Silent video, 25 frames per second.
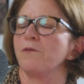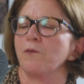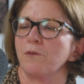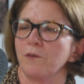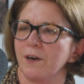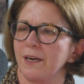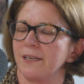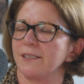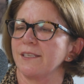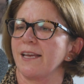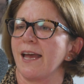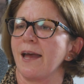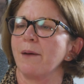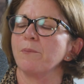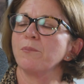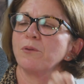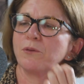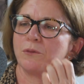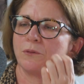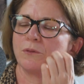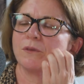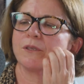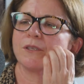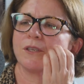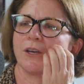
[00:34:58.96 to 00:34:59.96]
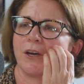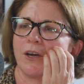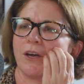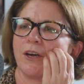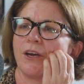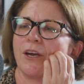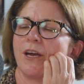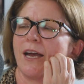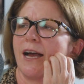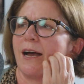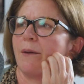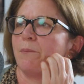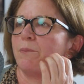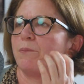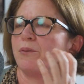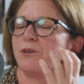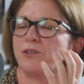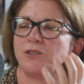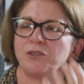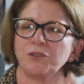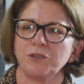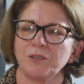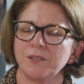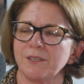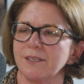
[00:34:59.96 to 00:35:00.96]
example, so
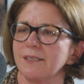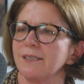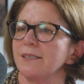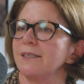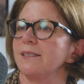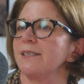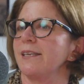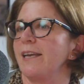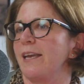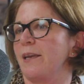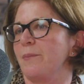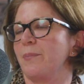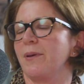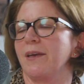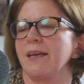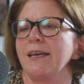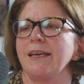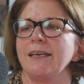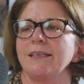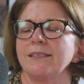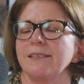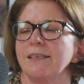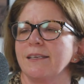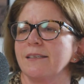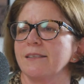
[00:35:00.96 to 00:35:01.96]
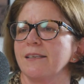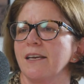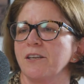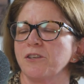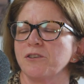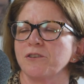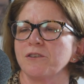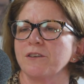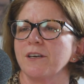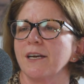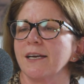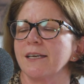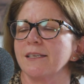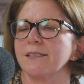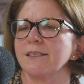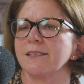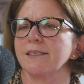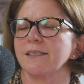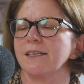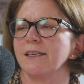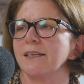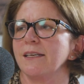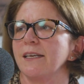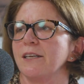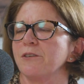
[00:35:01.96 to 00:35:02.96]
producers, EPs, etc., are
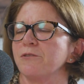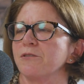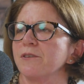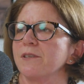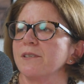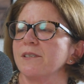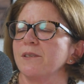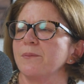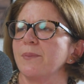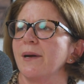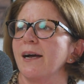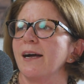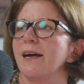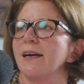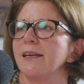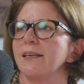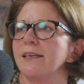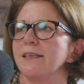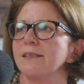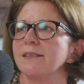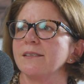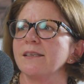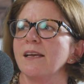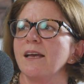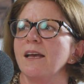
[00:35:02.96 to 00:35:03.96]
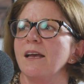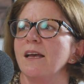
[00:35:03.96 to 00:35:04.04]
considered interested parties.